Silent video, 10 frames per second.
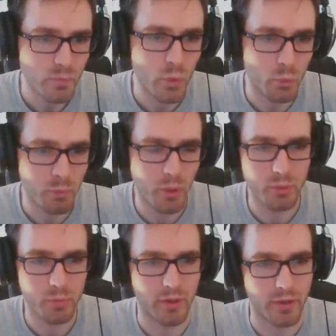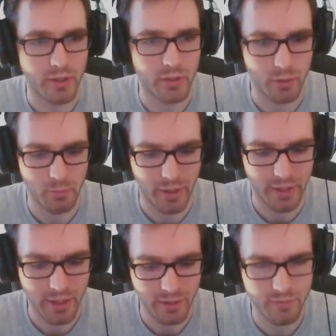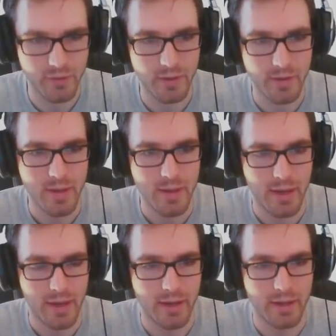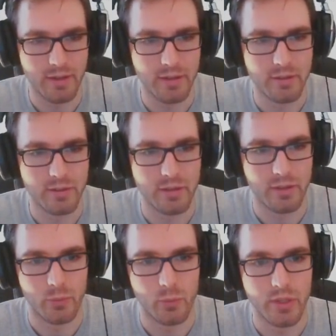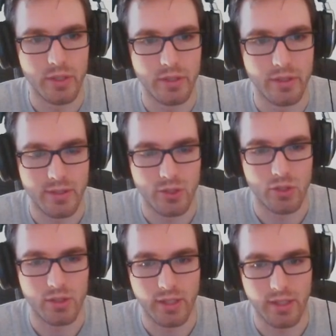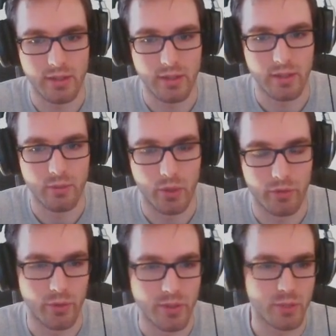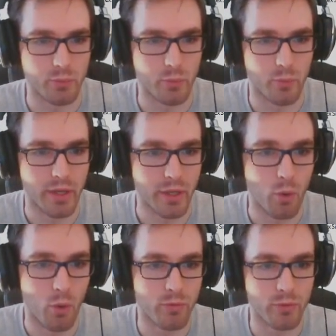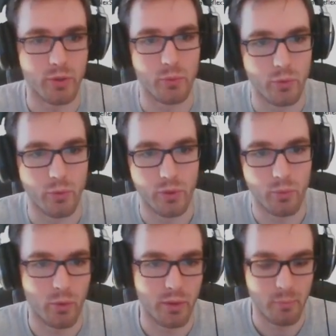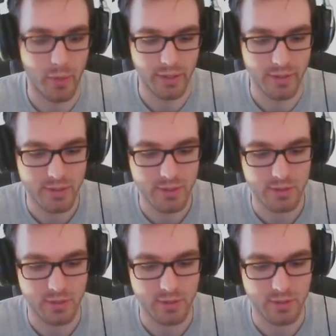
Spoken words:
we multiply our color by alpha, and we essentially take the whatever it is that we're writing over, and we're going 1 minus